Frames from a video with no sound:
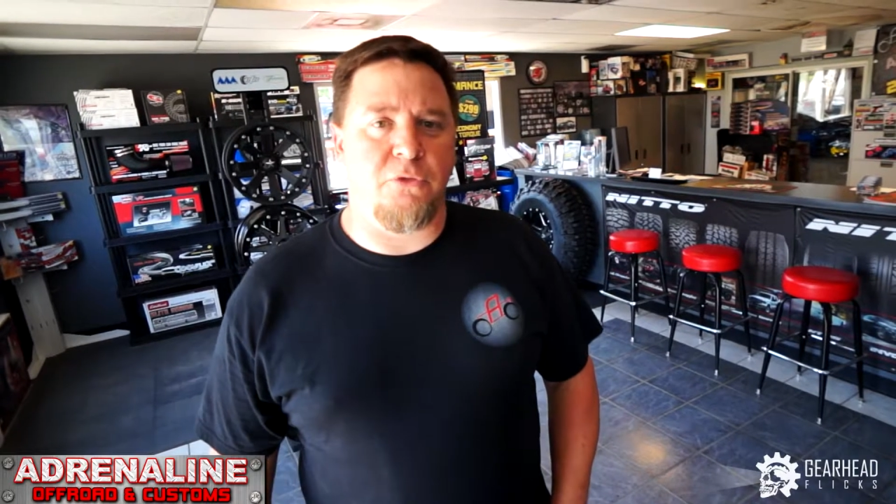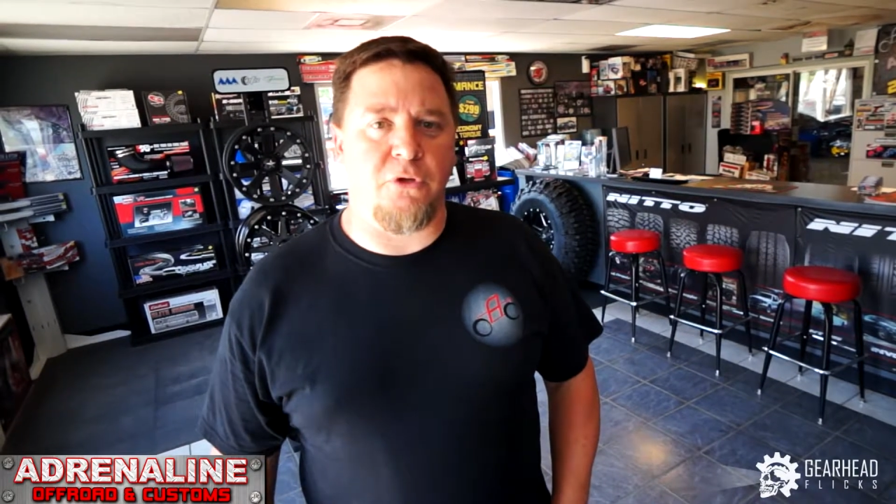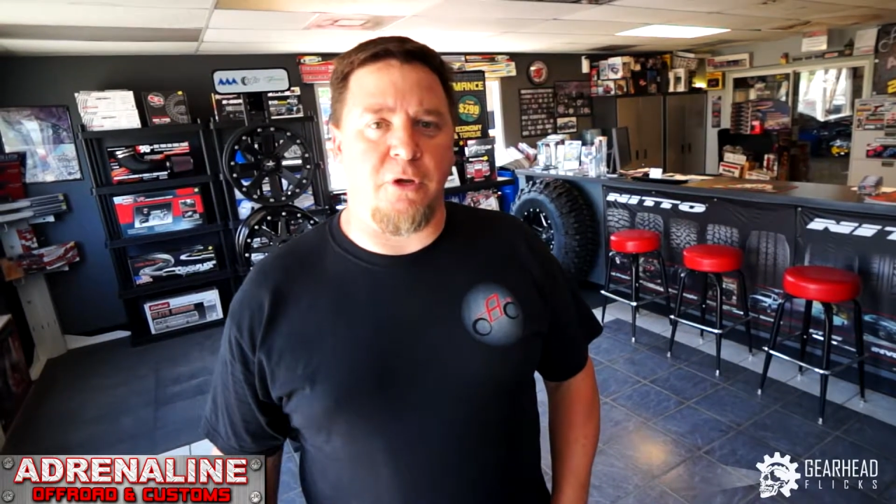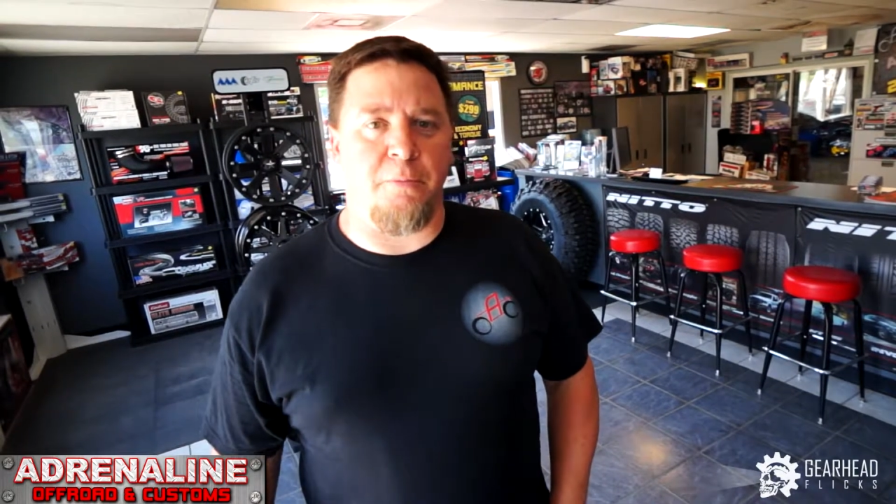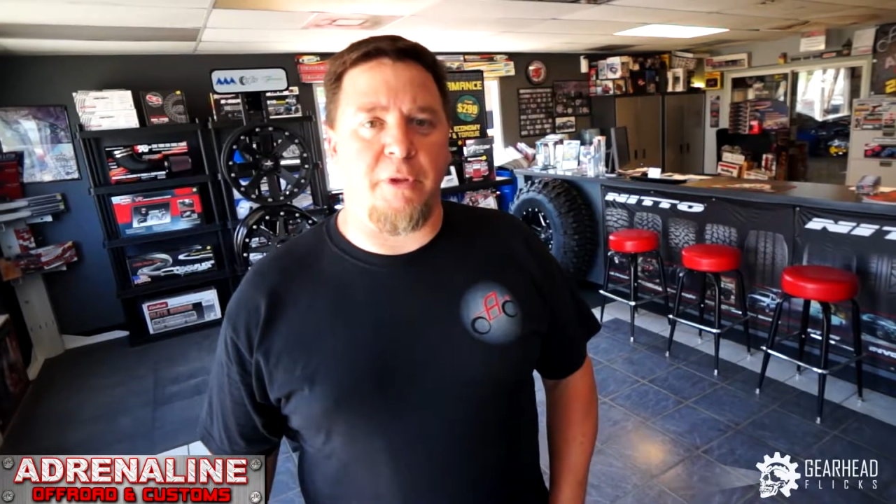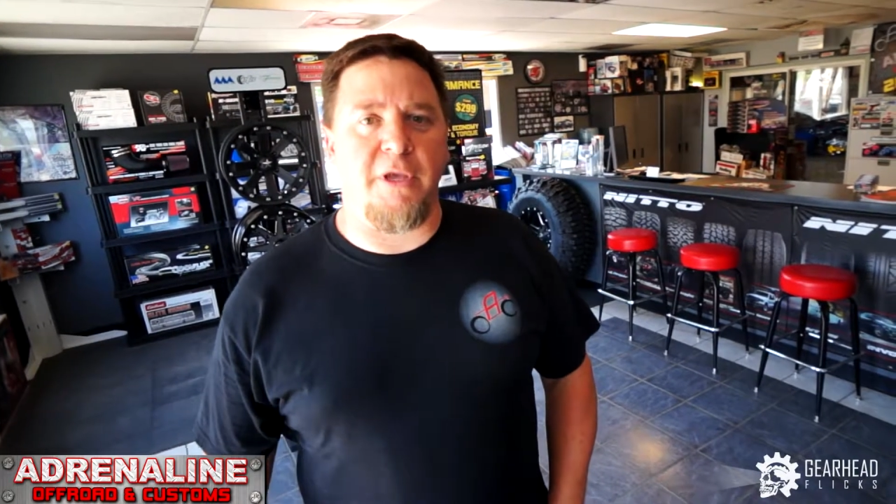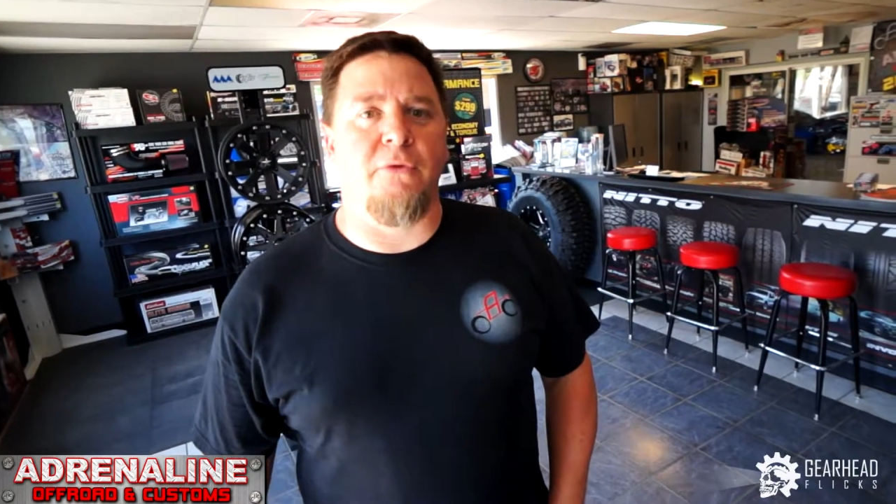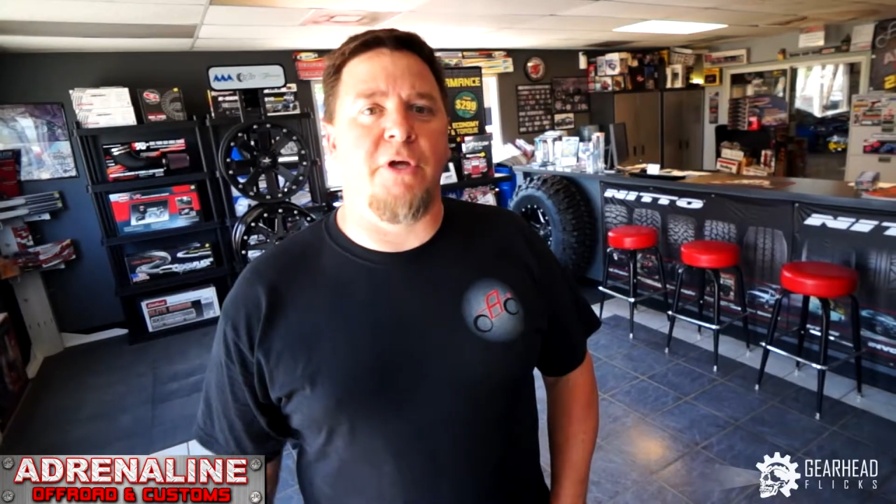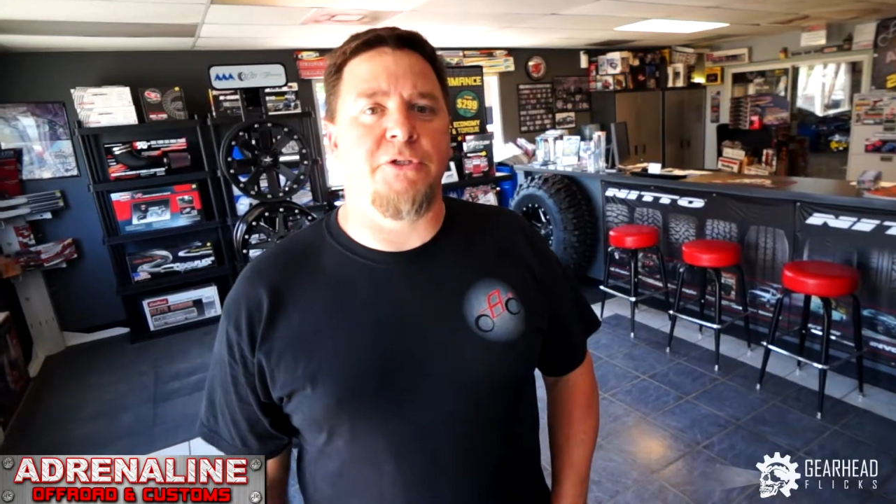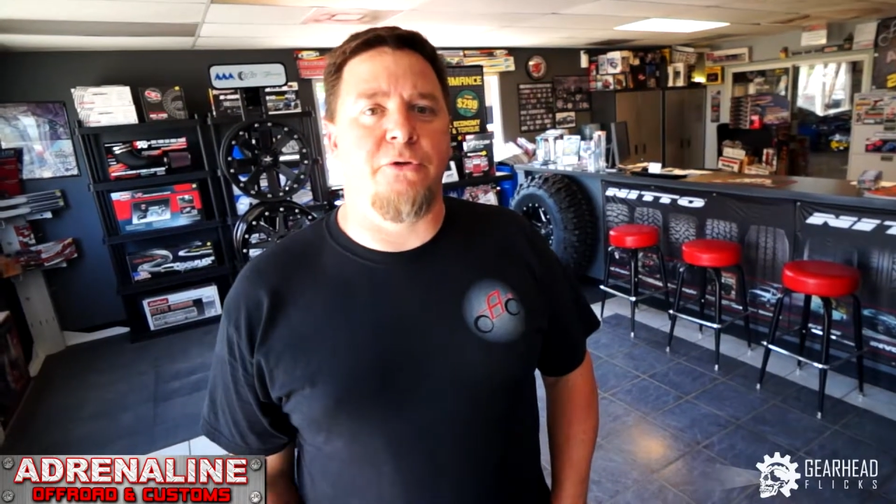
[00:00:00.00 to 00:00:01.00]
to complete
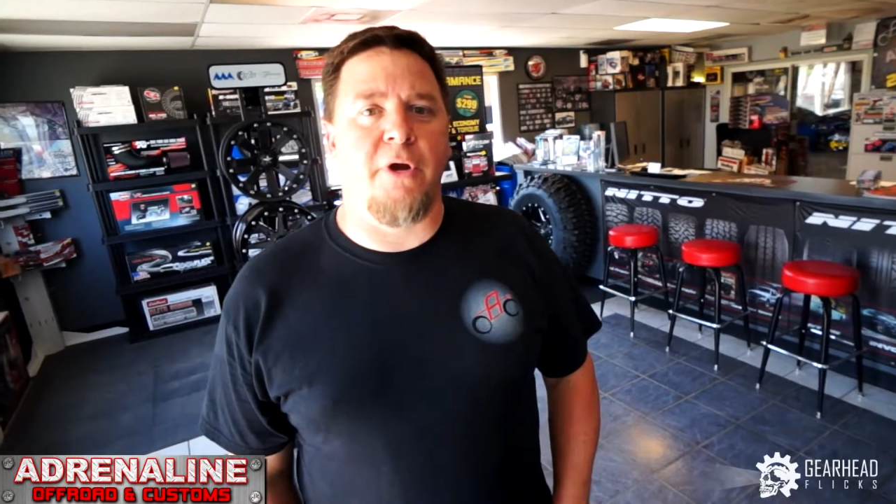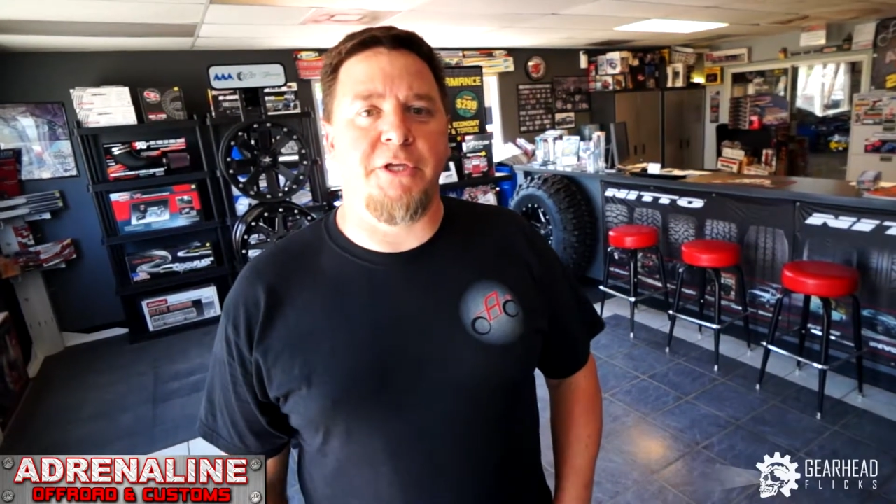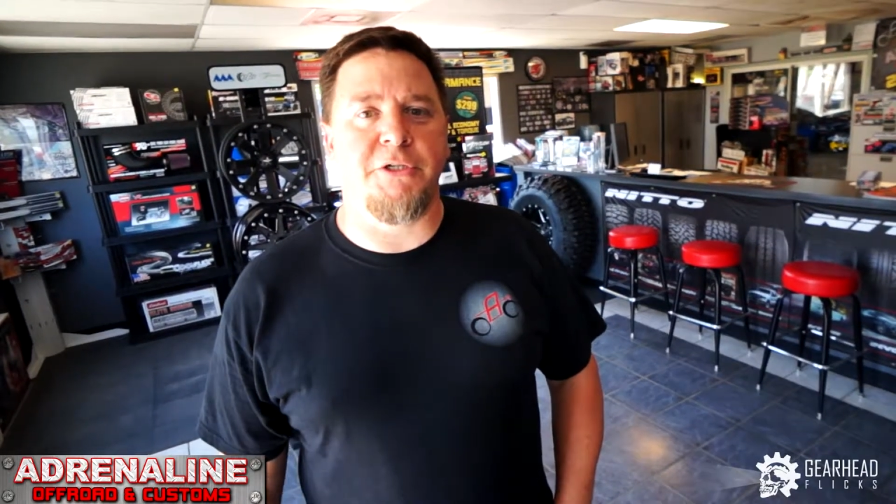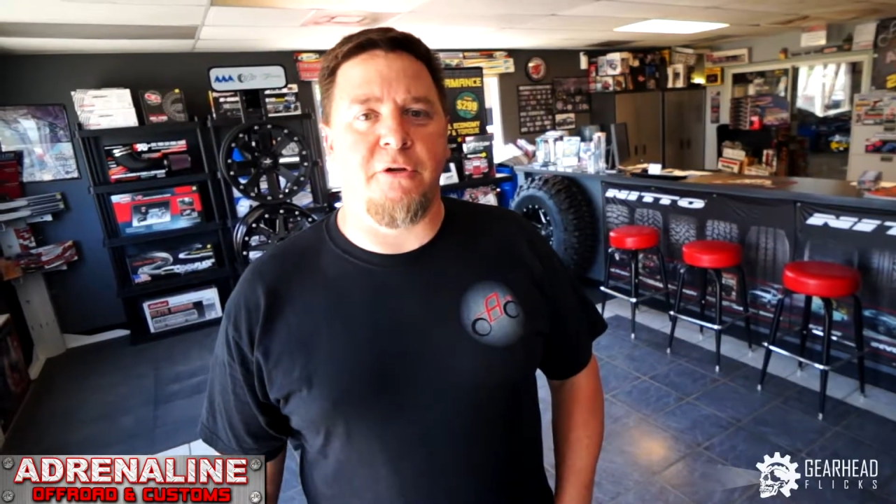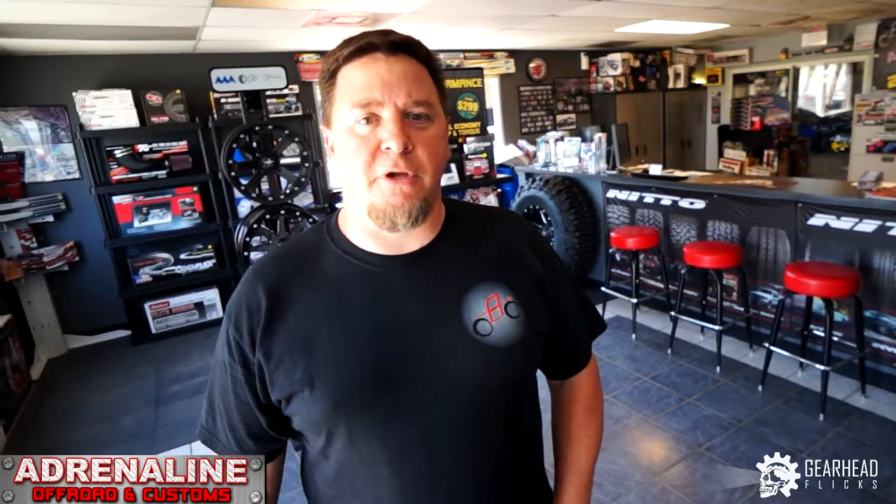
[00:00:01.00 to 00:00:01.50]
restoration